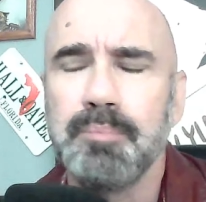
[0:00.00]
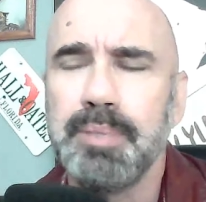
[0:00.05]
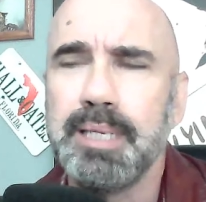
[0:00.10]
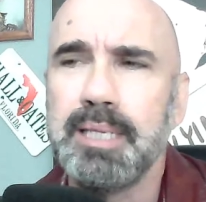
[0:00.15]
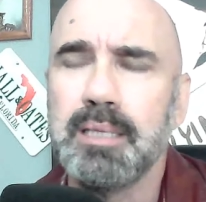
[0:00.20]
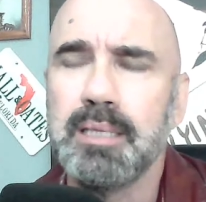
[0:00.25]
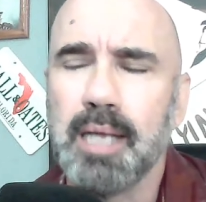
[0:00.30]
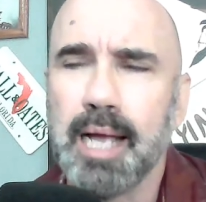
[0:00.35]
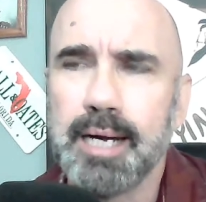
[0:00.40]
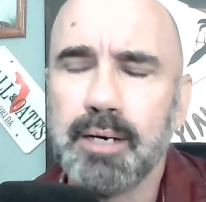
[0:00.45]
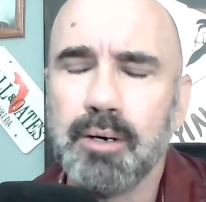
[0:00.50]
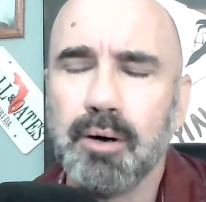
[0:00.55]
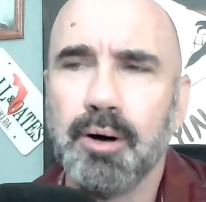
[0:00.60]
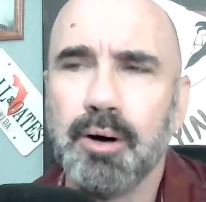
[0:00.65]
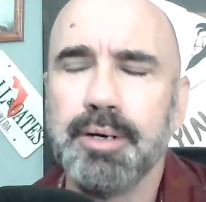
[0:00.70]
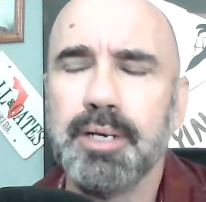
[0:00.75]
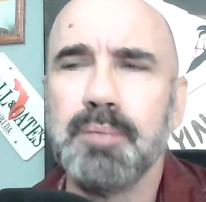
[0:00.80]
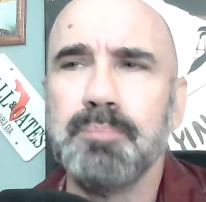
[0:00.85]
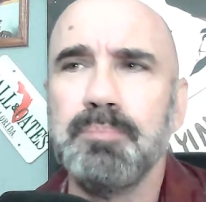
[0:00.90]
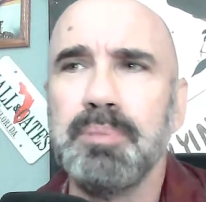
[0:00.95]
Be
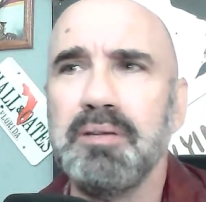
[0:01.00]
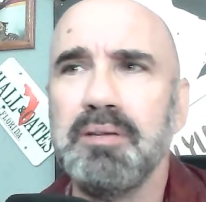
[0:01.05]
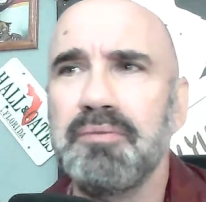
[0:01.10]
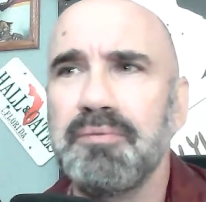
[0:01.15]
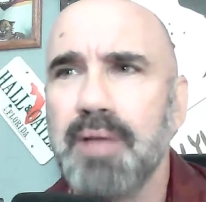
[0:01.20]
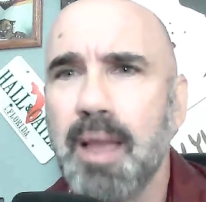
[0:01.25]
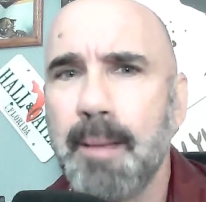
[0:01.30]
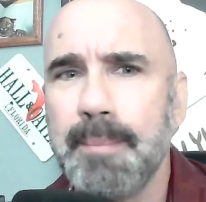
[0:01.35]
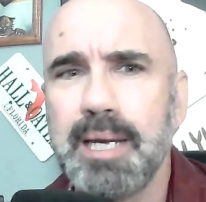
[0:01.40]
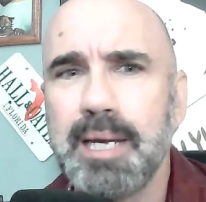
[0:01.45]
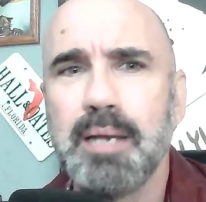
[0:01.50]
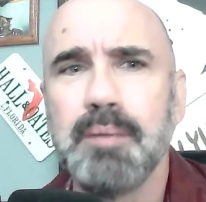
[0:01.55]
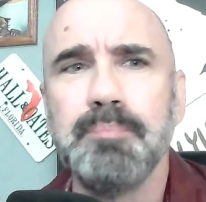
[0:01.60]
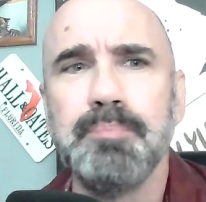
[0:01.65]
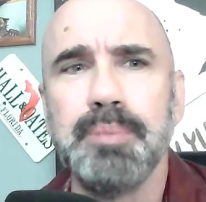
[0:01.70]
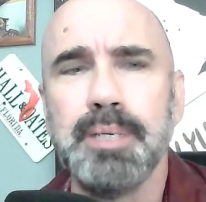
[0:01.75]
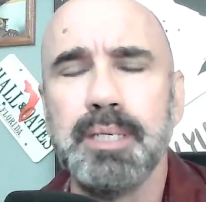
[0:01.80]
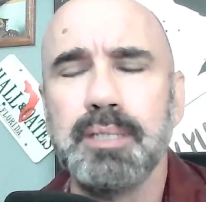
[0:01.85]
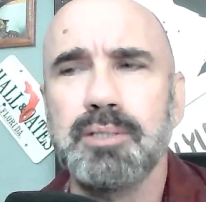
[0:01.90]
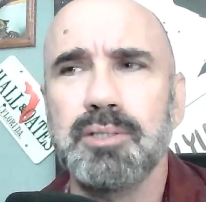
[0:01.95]
lighthearted, be feminine,
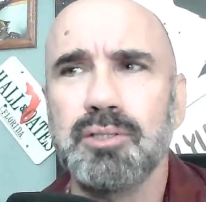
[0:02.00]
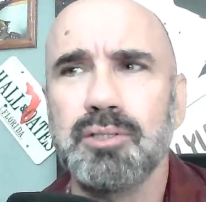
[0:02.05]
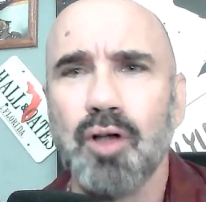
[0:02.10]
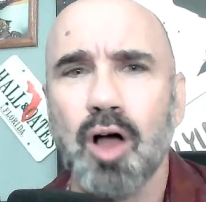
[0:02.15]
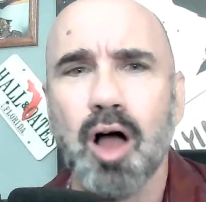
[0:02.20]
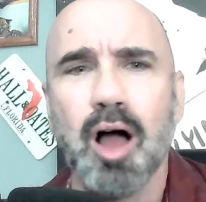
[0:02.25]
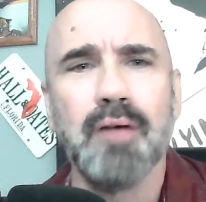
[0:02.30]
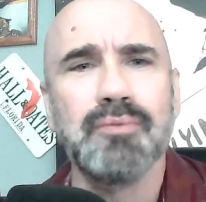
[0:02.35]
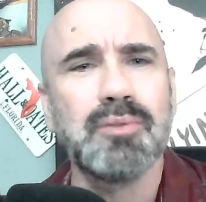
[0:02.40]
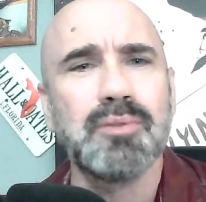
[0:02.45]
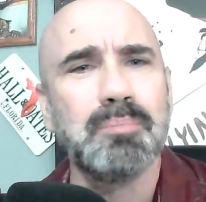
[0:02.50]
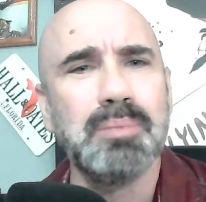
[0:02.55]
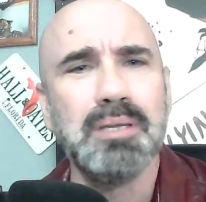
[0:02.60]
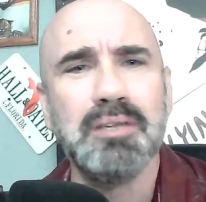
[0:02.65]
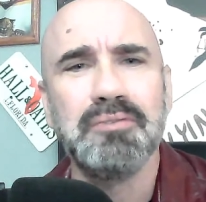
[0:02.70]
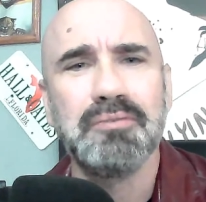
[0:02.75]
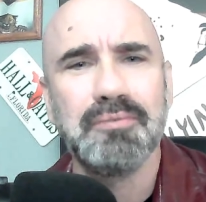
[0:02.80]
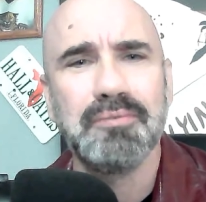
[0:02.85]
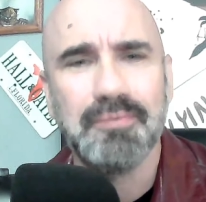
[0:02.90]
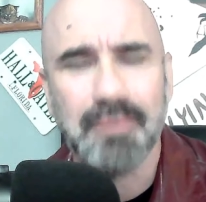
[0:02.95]
be soft,
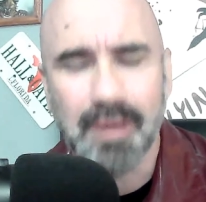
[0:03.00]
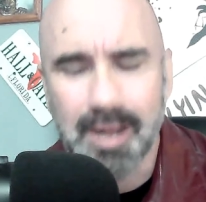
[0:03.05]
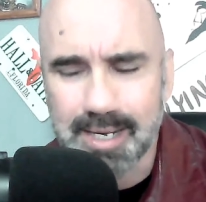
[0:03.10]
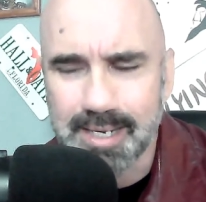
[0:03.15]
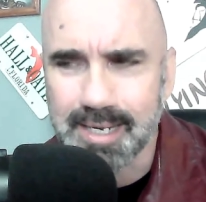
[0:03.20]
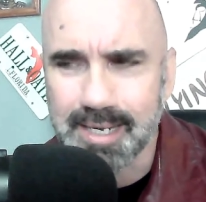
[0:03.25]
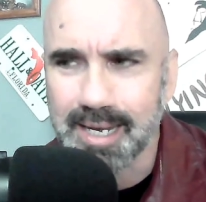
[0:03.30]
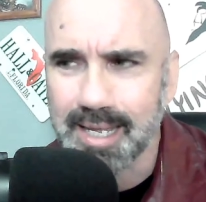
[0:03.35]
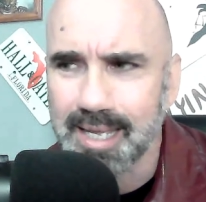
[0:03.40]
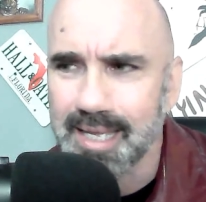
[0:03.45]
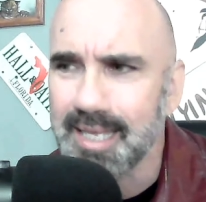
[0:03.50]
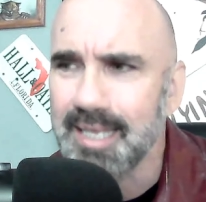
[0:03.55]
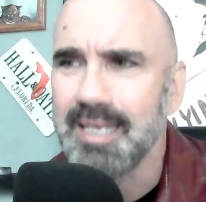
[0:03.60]
be fun.